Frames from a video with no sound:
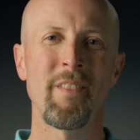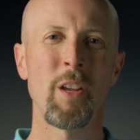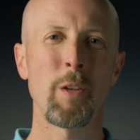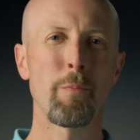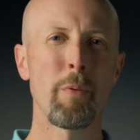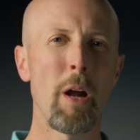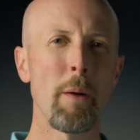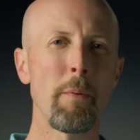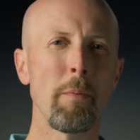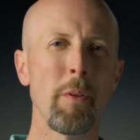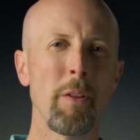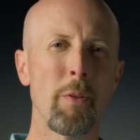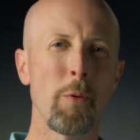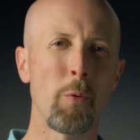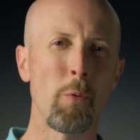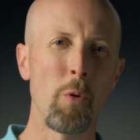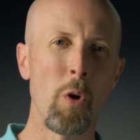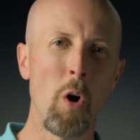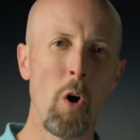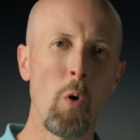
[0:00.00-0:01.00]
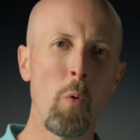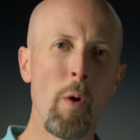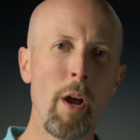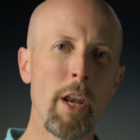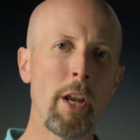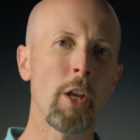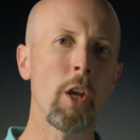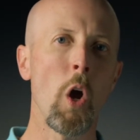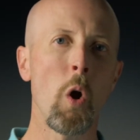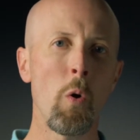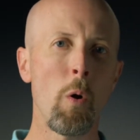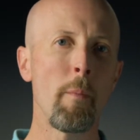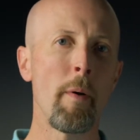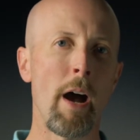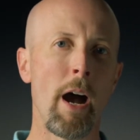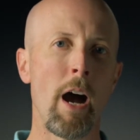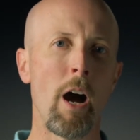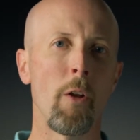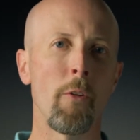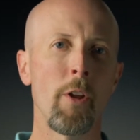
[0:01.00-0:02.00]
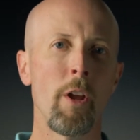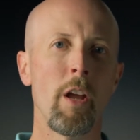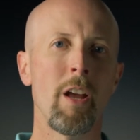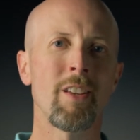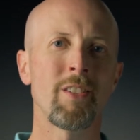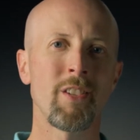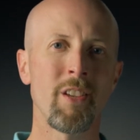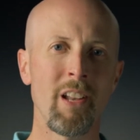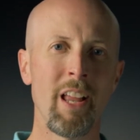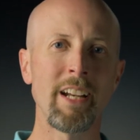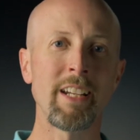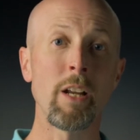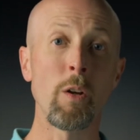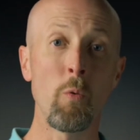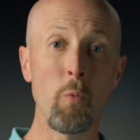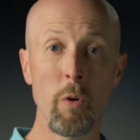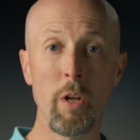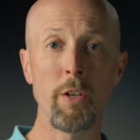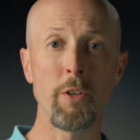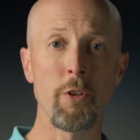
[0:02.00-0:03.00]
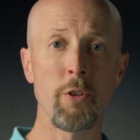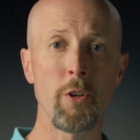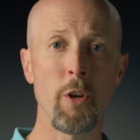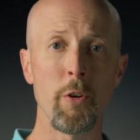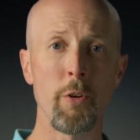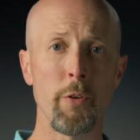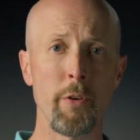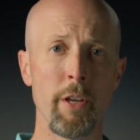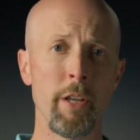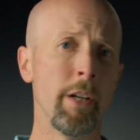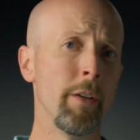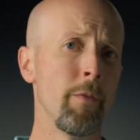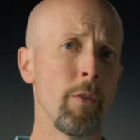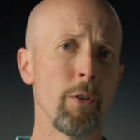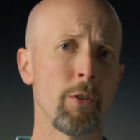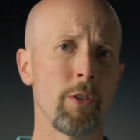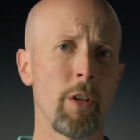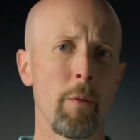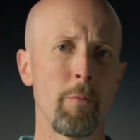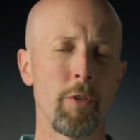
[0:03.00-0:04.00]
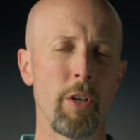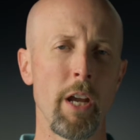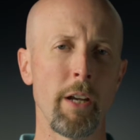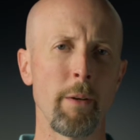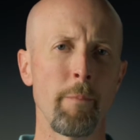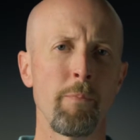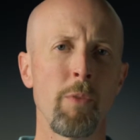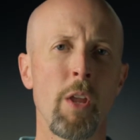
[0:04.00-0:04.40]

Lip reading: That's probably the wrong way to go about selecting when to show your interview subject.